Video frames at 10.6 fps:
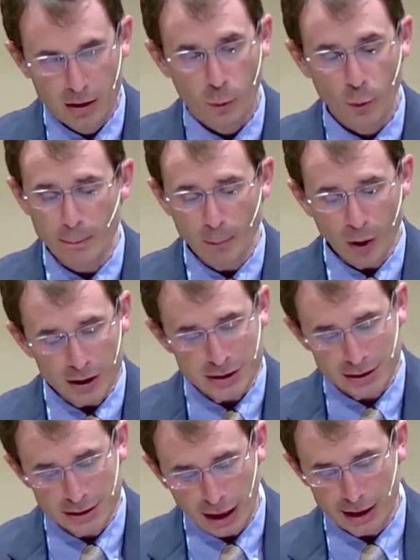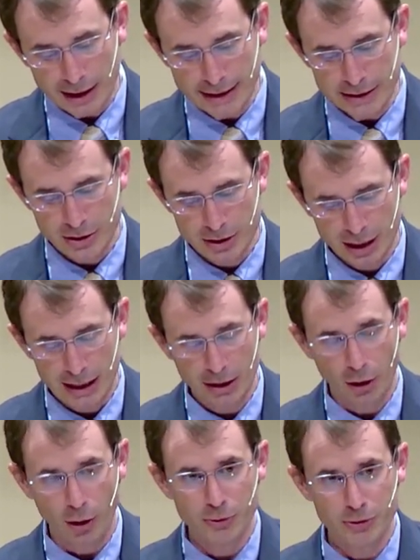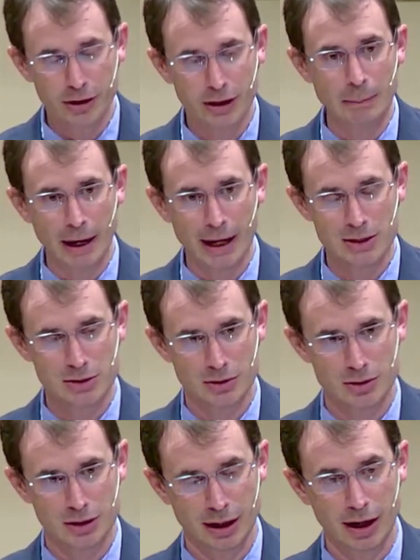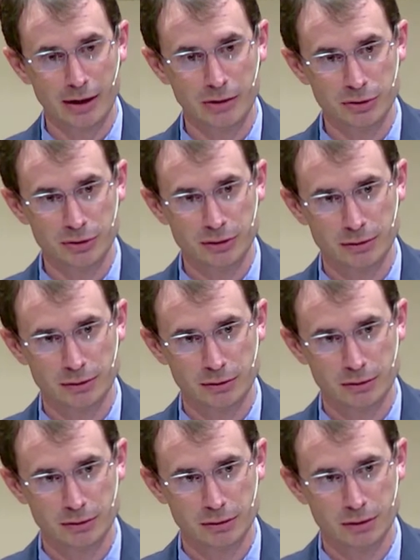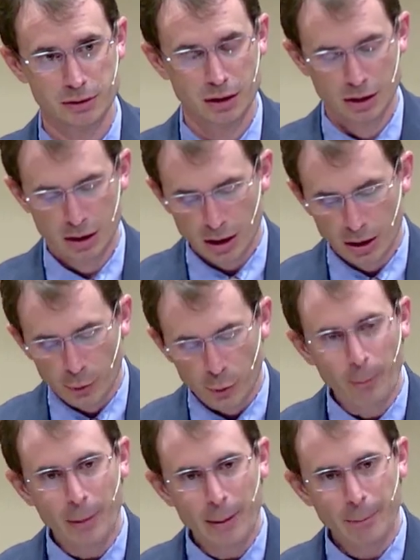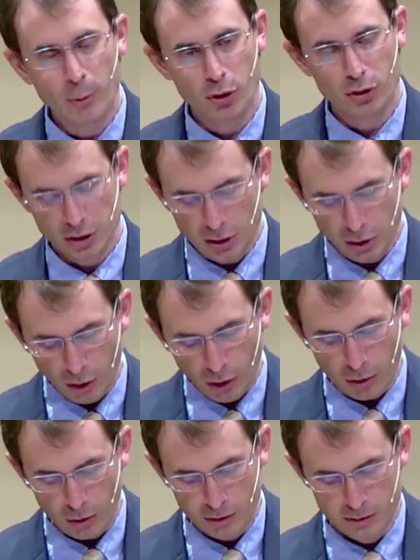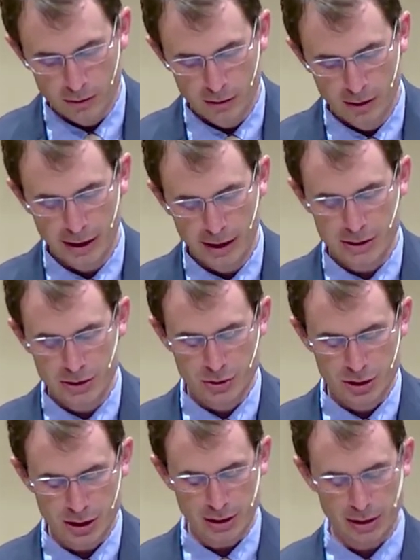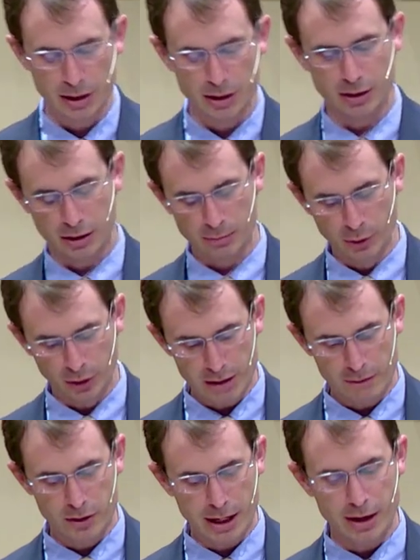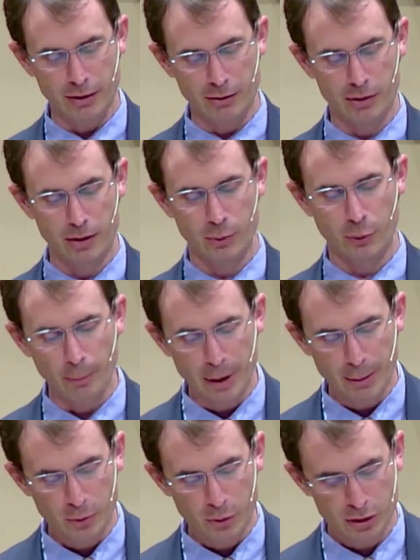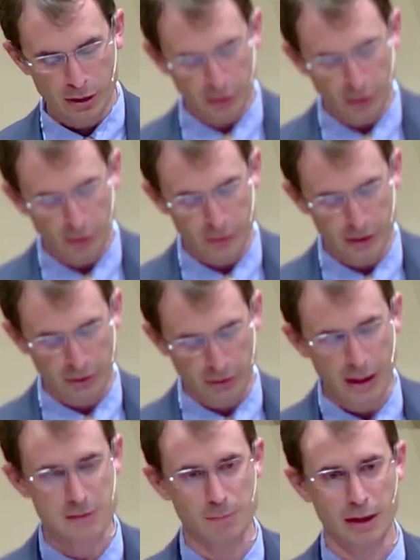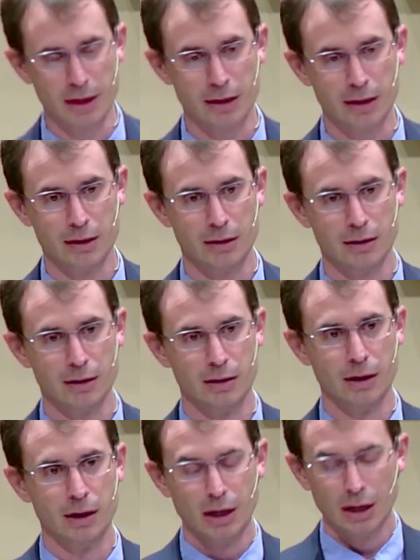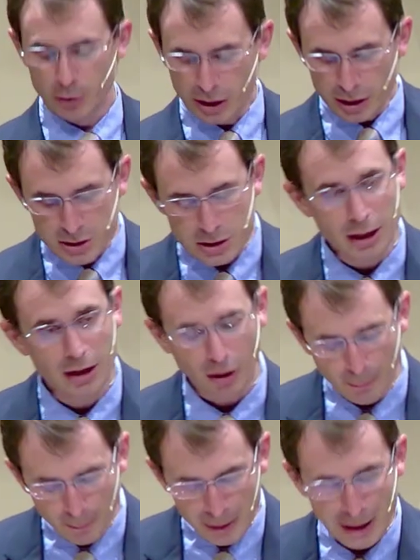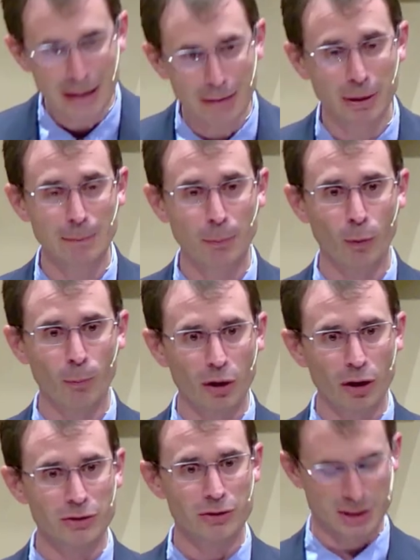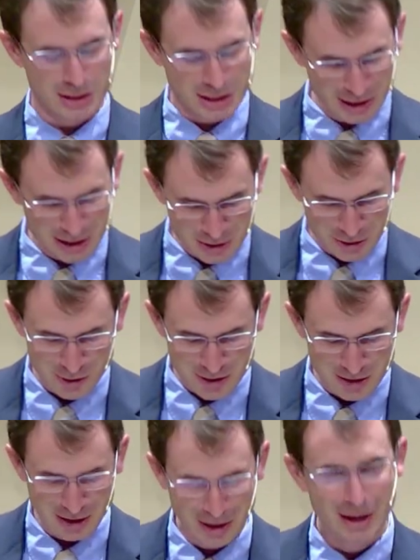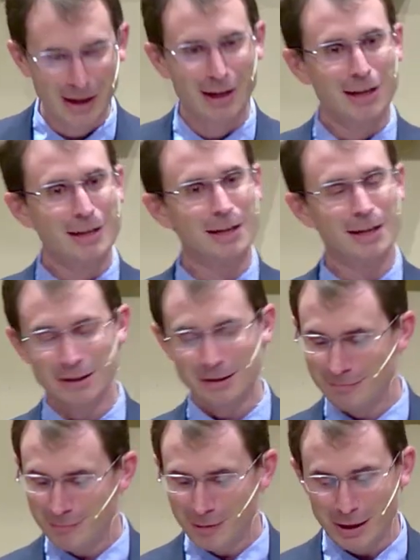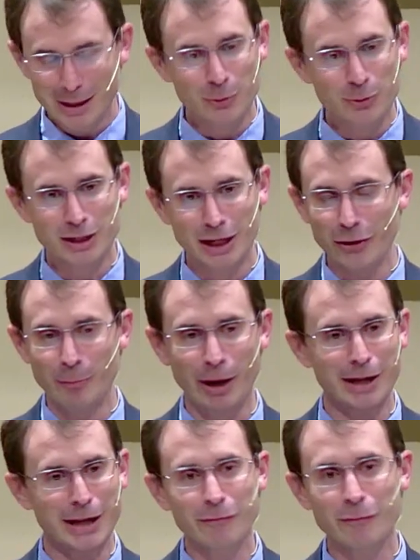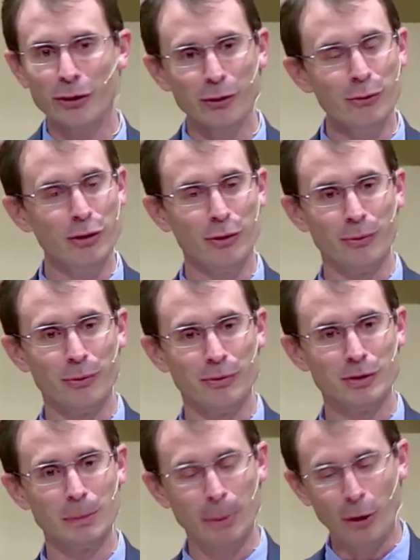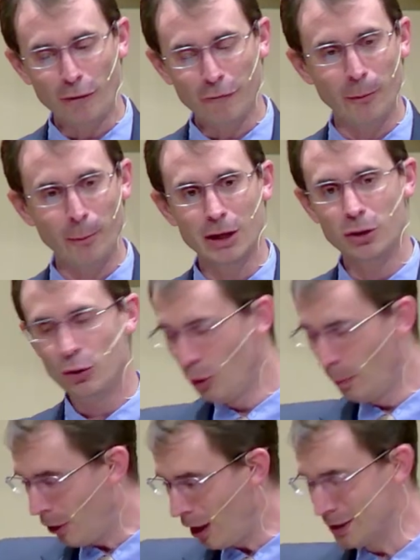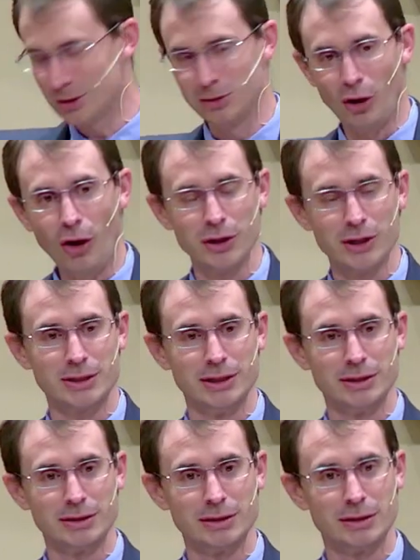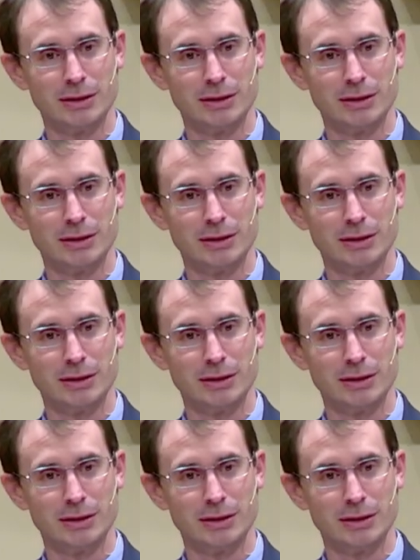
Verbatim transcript: We must not entertain alternate masters and idols. Remember the call as you sit there, a believer now, remember the call that Christ made. Because there are many people, brothers and sisters, that he will tell them, I never knew you. Depart from me, you who practice lawlessness.